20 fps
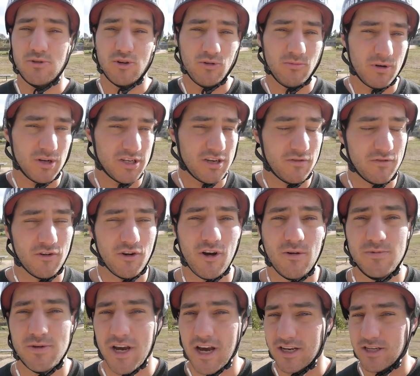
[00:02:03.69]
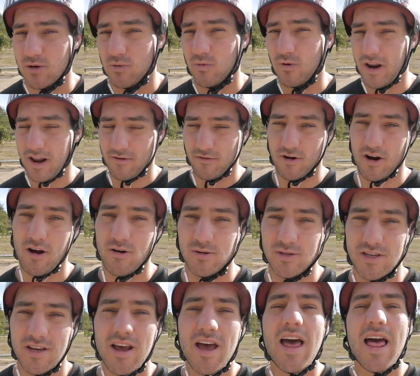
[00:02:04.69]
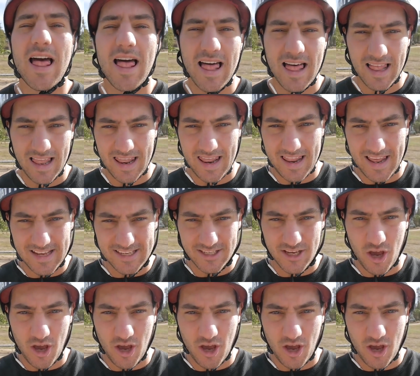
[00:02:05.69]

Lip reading: do them on different objects, whatever else. Let's